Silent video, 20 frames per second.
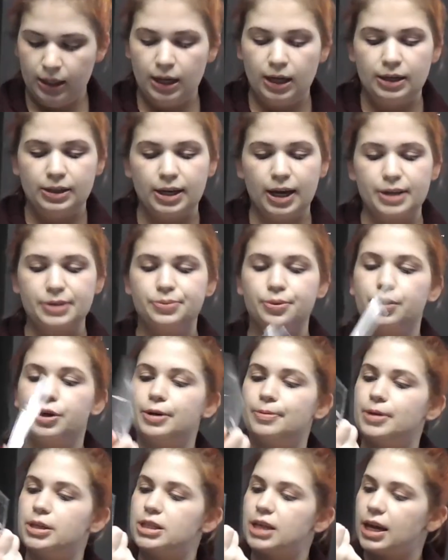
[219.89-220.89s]
Next, we're going
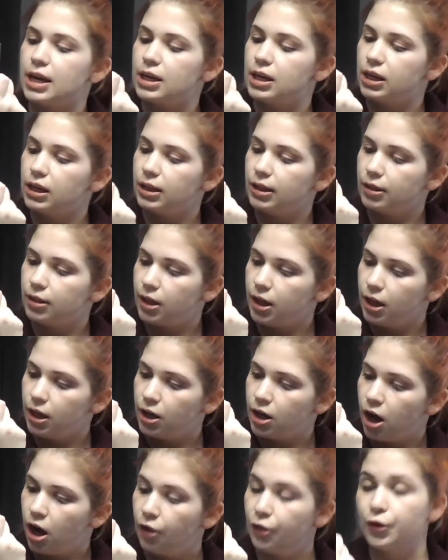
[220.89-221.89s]
to be taking the
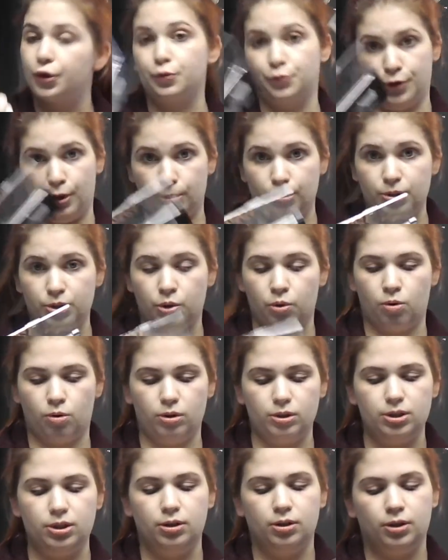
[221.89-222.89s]
color Rose
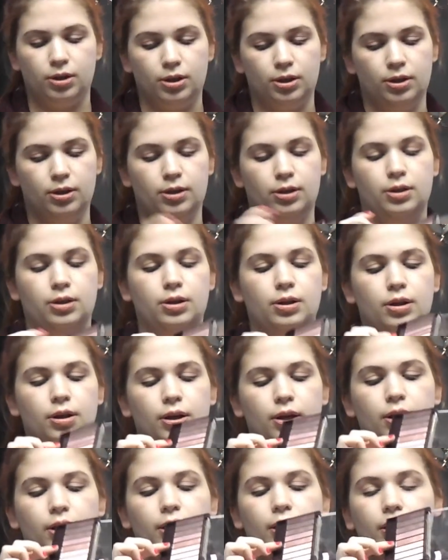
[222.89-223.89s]
Gold.
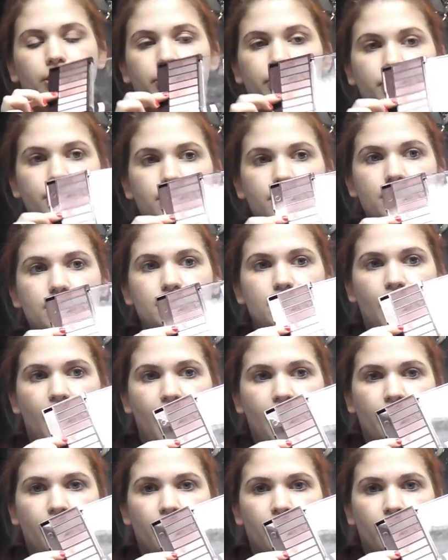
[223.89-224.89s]
It's this guy
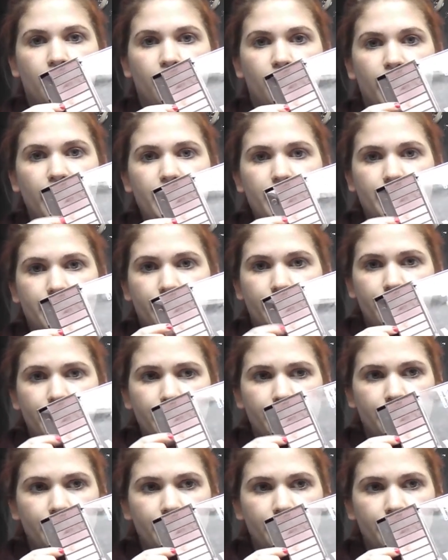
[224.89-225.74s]
right here.